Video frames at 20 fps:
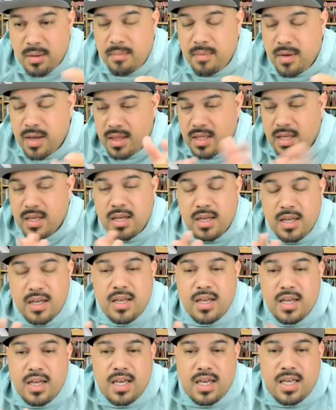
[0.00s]
in the in the
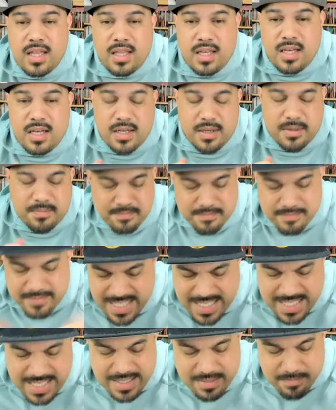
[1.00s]
in the
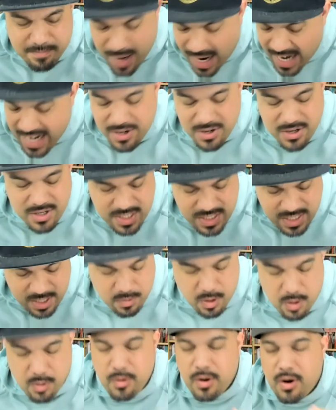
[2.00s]
binder to
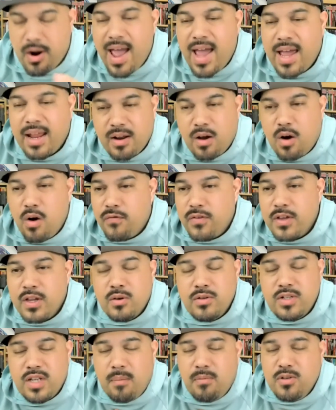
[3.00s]
see where we're at. Hopefully
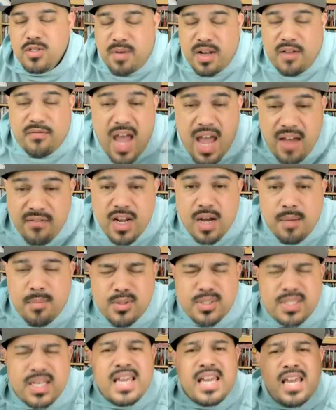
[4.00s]
no doubles, but if I have
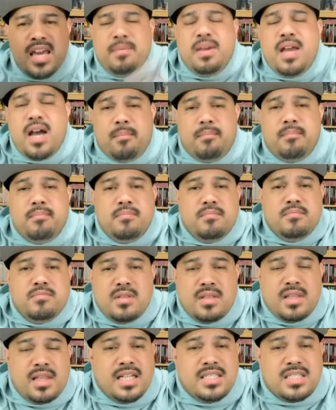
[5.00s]
doubles, hit me up.
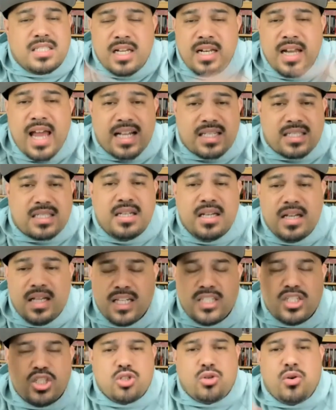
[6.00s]
Let's connect.
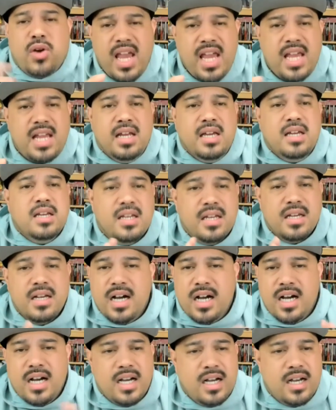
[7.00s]
Let's trade.
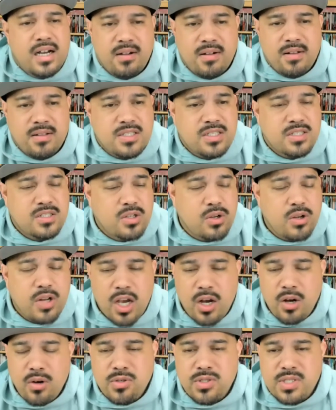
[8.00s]
Uh
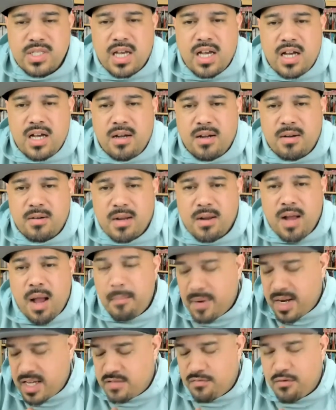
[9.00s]
studios, uh
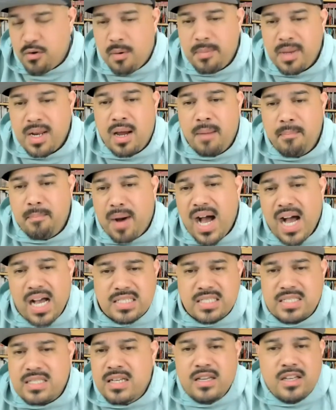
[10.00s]
companies. If you want me to
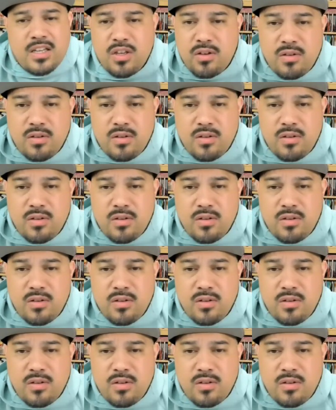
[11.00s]
unbox,